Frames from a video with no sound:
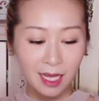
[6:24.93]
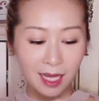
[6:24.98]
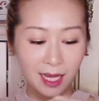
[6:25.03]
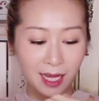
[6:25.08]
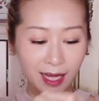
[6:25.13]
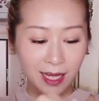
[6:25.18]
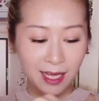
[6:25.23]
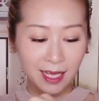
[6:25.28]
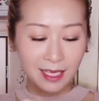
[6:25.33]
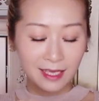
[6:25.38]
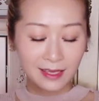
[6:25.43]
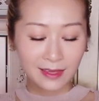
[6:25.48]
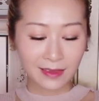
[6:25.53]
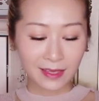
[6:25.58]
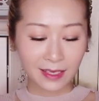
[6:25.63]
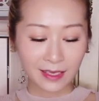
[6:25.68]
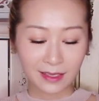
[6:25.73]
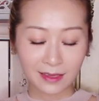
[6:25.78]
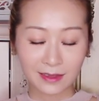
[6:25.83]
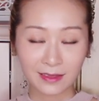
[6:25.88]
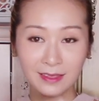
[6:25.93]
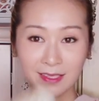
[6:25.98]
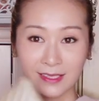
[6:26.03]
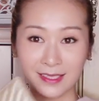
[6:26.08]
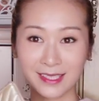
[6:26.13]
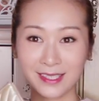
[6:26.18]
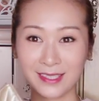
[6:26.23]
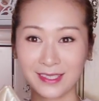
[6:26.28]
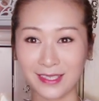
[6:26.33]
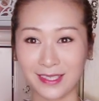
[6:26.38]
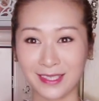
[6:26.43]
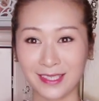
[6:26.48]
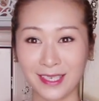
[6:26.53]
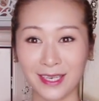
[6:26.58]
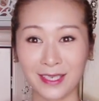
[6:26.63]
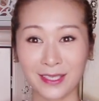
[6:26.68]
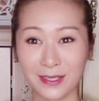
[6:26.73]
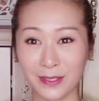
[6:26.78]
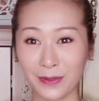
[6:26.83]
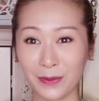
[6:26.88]
I think this is
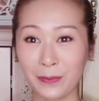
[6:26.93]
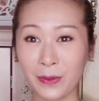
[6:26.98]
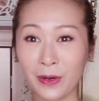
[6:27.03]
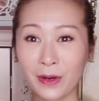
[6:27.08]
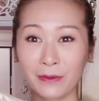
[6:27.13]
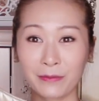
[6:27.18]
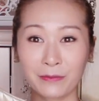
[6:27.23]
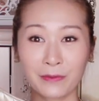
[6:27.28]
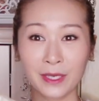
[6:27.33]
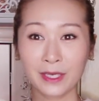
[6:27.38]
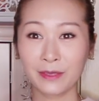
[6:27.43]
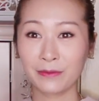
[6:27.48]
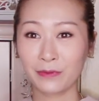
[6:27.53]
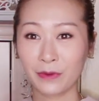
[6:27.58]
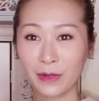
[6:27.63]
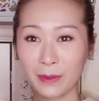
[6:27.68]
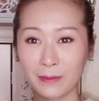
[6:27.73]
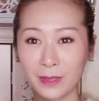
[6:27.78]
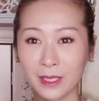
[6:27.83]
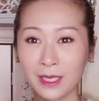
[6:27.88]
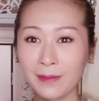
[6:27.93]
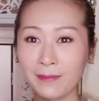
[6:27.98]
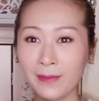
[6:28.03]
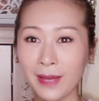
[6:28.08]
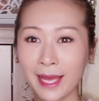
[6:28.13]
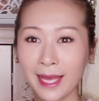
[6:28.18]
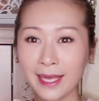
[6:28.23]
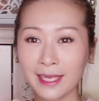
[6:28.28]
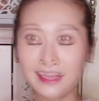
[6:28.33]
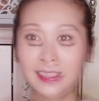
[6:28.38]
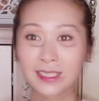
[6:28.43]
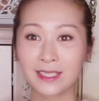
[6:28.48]
just so perfect for a mini bag.